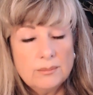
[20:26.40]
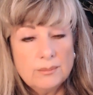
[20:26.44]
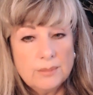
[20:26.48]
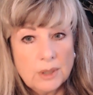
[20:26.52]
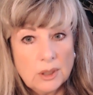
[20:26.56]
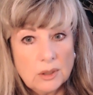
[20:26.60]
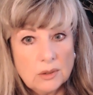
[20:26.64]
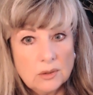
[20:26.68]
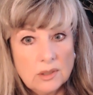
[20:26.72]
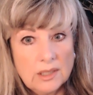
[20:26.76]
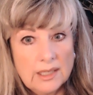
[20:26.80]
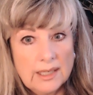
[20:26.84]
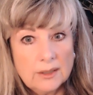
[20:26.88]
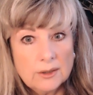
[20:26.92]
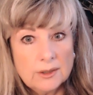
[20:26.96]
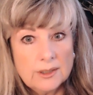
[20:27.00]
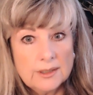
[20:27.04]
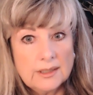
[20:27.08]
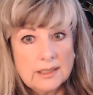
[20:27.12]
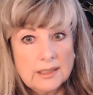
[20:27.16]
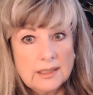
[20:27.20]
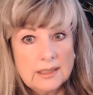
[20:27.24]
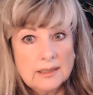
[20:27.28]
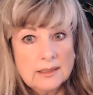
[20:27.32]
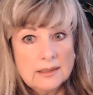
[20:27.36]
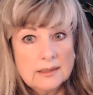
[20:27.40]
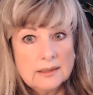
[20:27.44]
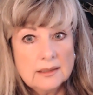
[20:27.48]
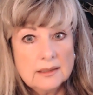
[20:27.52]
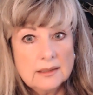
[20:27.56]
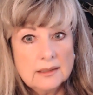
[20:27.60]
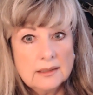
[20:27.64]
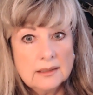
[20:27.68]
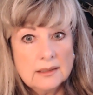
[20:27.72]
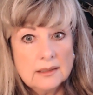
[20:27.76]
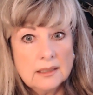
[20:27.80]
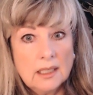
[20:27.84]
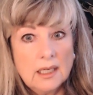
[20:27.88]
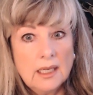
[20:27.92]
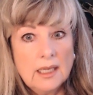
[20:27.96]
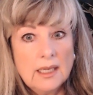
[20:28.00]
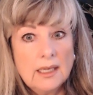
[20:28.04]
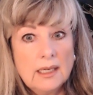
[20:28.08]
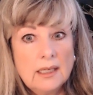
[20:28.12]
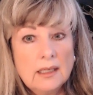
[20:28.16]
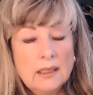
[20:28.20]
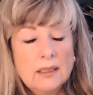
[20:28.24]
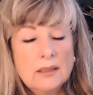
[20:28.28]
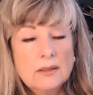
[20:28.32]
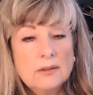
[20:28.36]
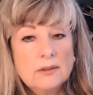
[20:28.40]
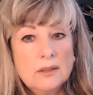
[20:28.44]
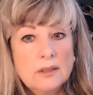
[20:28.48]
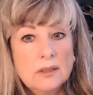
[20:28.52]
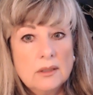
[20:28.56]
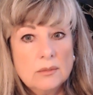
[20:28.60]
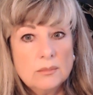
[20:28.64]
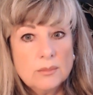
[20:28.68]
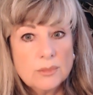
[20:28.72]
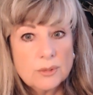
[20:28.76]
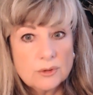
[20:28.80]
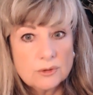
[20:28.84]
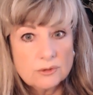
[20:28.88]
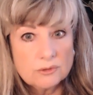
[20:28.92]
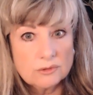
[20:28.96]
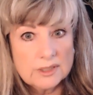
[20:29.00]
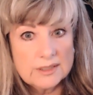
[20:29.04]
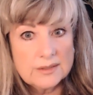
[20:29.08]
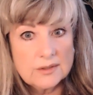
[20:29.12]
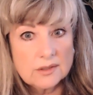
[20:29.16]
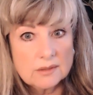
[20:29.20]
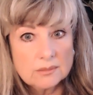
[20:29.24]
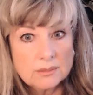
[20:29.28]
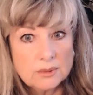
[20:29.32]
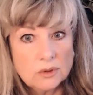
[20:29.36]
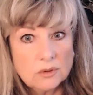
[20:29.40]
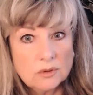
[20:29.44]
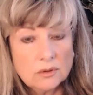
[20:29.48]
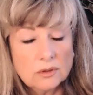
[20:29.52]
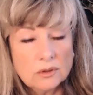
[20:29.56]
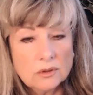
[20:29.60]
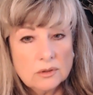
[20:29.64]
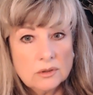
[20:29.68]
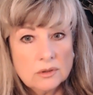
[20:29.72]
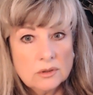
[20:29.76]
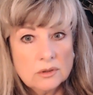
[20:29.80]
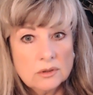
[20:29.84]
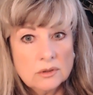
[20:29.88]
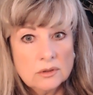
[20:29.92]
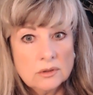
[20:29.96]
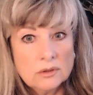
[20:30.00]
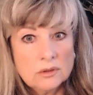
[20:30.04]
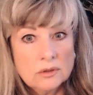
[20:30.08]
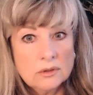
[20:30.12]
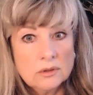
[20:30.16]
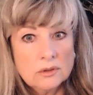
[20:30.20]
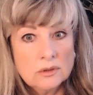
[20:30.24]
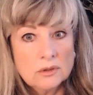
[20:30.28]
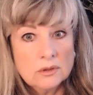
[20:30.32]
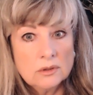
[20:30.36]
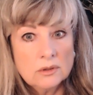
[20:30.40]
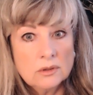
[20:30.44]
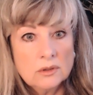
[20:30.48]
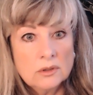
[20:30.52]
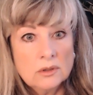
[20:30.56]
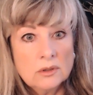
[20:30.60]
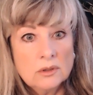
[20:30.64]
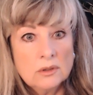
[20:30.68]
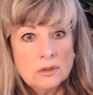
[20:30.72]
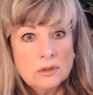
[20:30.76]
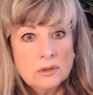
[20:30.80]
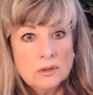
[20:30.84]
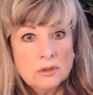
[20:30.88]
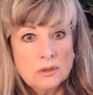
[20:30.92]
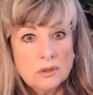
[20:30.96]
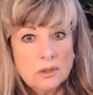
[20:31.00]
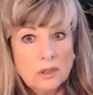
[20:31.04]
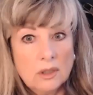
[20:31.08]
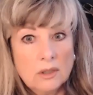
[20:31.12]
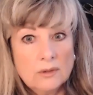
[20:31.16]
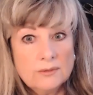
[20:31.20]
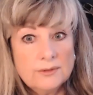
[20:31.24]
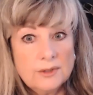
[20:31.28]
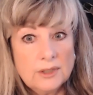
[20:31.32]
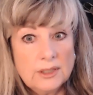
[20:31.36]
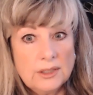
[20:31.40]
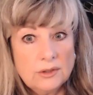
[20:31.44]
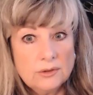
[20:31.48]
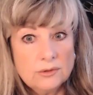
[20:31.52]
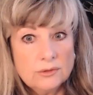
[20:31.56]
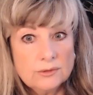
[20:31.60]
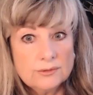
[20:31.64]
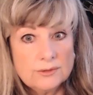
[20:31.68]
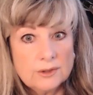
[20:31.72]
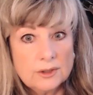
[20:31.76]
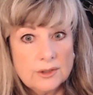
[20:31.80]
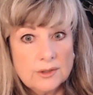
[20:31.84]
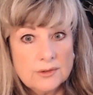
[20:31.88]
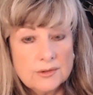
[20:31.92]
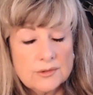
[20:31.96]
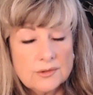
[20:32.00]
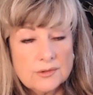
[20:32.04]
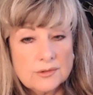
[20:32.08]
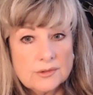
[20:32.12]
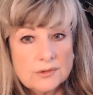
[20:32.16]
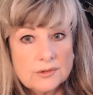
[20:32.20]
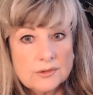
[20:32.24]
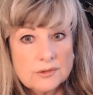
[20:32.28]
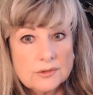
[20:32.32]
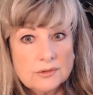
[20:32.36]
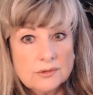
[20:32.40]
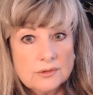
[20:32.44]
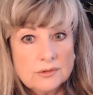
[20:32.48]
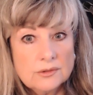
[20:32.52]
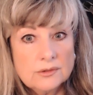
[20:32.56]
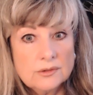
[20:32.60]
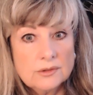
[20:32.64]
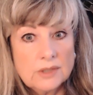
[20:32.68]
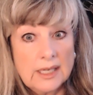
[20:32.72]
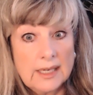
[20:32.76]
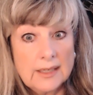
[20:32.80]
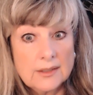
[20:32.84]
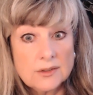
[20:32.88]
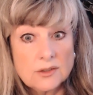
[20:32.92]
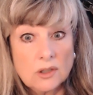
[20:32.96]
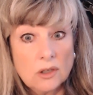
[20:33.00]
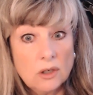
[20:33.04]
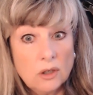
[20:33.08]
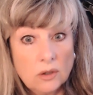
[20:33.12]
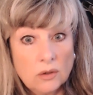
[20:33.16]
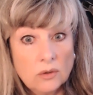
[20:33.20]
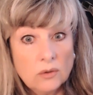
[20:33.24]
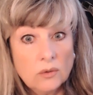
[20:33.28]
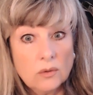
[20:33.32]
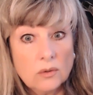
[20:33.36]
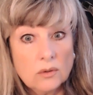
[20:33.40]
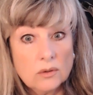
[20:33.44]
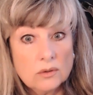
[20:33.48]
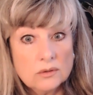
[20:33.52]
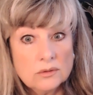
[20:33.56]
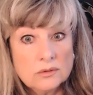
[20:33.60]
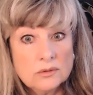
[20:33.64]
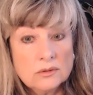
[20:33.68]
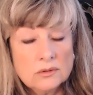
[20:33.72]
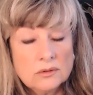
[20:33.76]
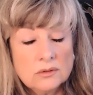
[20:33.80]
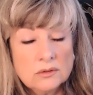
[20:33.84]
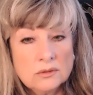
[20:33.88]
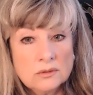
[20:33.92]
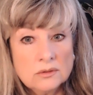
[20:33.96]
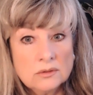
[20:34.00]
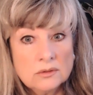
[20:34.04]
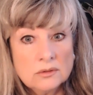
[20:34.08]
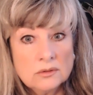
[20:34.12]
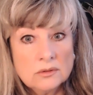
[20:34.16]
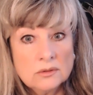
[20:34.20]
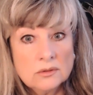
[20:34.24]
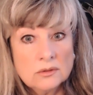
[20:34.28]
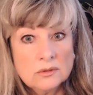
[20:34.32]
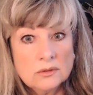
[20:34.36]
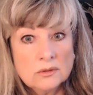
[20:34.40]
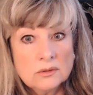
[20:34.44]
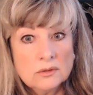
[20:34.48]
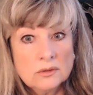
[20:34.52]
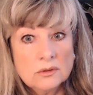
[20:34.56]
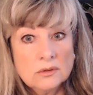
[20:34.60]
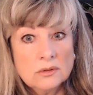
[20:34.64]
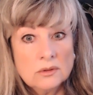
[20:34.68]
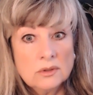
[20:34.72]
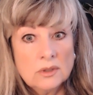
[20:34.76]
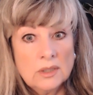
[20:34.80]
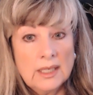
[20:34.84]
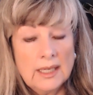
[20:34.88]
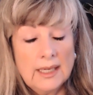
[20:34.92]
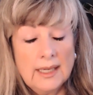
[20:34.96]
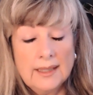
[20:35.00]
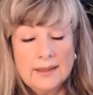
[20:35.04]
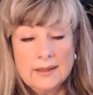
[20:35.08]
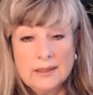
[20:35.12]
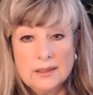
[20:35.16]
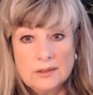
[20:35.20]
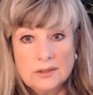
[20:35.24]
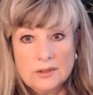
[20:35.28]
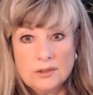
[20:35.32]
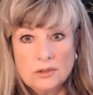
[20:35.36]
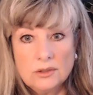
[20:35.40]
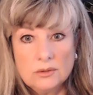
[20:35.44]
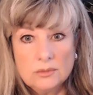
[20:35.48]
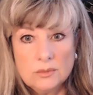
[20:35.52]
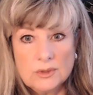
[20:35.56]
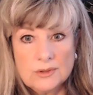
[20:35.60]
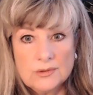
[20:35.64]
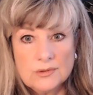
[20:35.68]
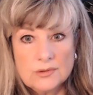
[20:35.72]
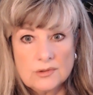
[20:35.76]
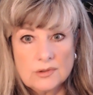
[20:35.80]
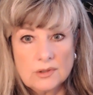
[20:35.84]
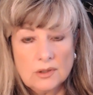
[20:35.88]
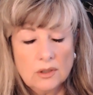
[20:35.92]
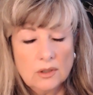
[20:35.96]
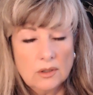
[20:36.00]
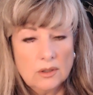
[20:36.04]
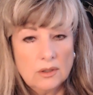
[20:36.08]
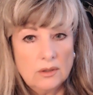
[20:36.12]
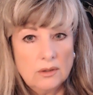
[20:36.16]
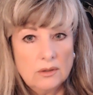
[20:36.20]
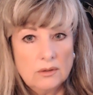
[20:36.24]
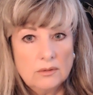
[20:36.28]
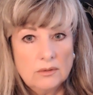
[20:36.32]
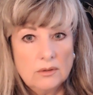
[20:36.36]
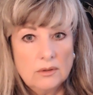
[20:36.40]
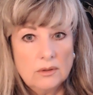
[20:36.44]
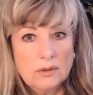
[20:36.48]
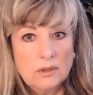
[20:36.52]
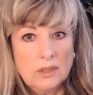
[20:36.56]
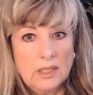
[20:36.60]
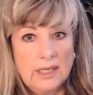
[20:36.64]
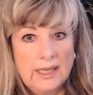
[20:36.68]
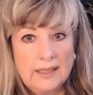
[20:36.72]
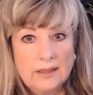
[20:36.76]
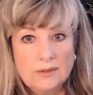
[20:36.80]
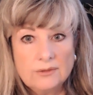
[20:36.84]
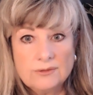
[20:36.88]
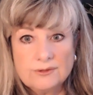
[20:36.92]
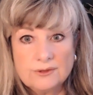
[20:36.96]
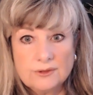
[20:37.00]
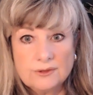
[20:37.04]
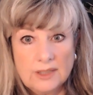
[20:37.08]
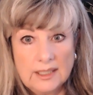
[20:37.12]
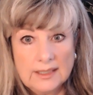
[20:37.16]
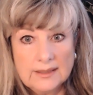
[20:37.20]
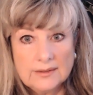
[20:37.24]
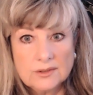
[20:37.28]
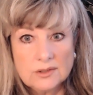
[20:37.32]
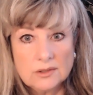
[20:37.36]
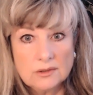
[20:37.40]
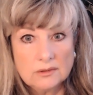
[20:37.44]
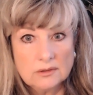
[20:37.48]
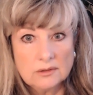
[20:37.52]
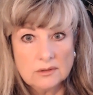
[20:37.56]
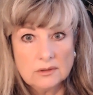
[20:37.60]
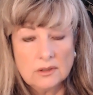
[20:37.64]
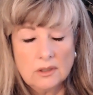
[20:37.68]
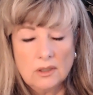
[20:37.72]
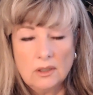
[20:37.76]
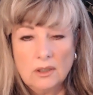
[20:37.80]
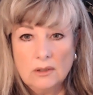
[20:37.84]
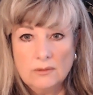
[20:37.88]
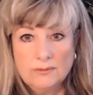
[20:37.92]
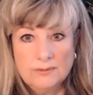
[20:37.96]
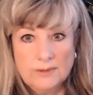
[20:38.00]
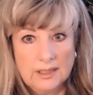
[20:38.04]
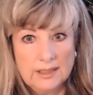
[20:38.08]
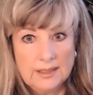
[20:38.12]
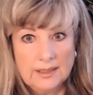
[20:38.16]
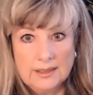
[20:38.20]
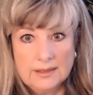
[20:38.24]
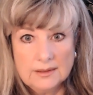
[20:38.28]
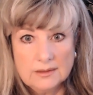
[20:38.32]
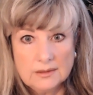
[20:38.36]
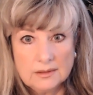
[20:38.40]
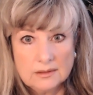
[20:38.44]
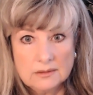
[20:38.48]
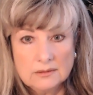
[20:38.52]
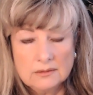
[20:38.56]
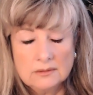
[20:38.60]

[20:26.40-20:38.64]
polarity, a principle of the universe as a whole, and that humans are a fractal of that.